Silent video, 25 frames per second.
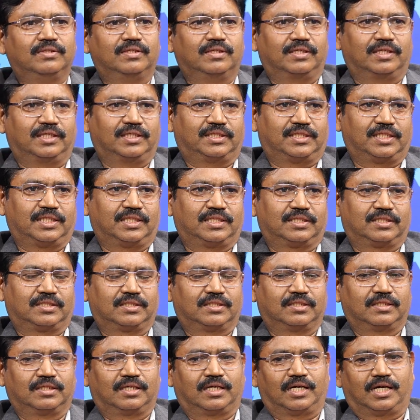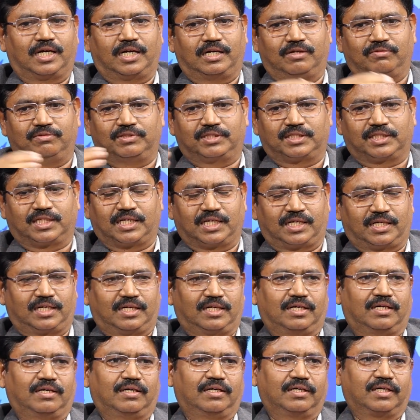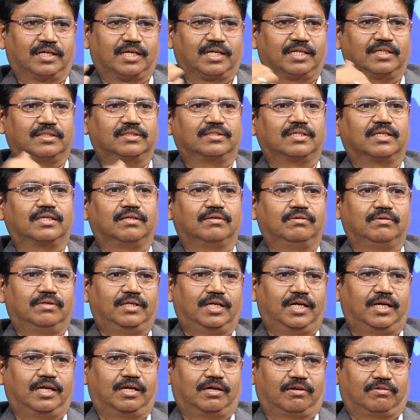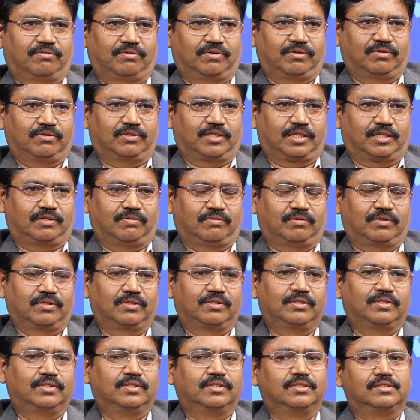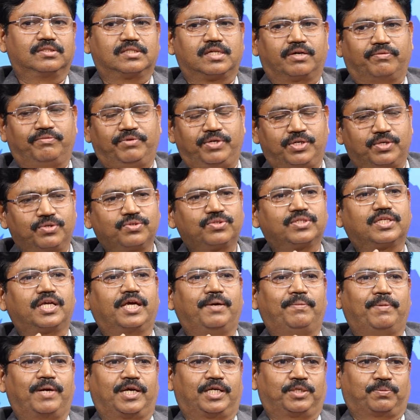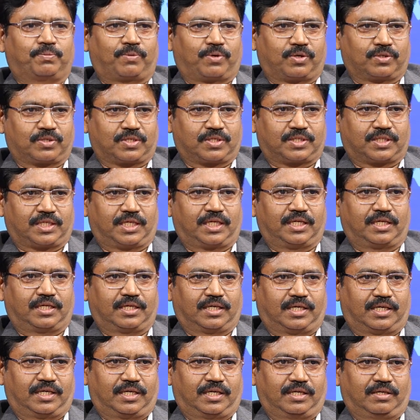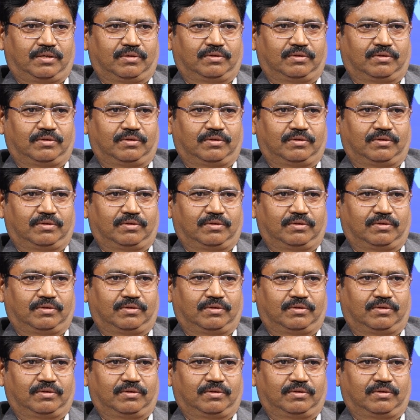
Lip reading: disease, and which can increase the yield of that one. So we use the image processing, and then